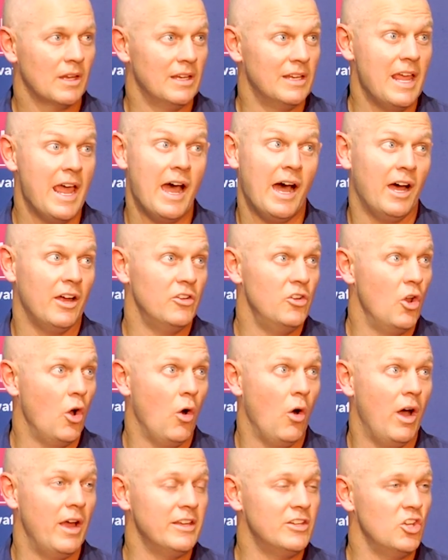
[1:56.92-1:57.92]
Yeah,
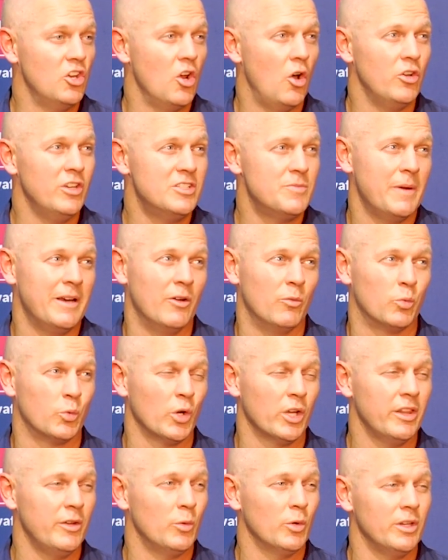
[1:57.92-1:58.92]
no, you know, he's been a
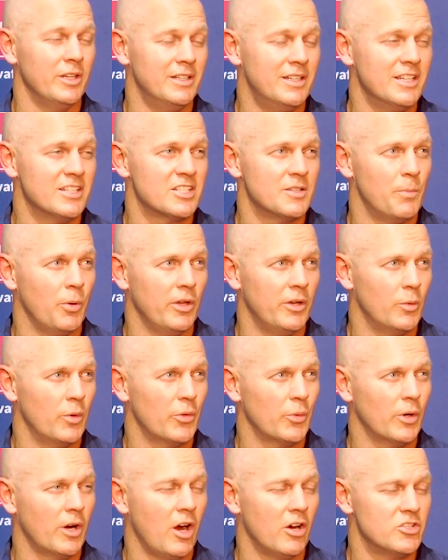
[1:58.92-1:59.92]
really, really disciplined
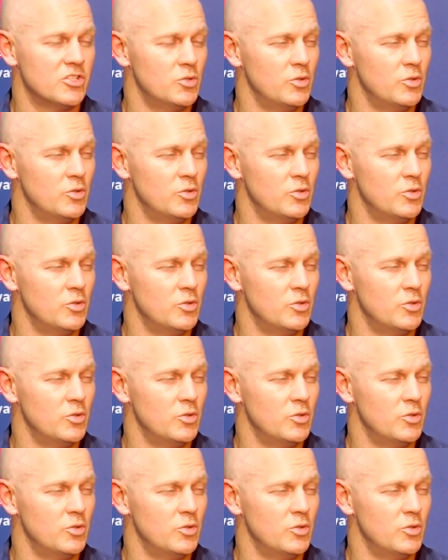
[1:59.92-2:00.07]
with regards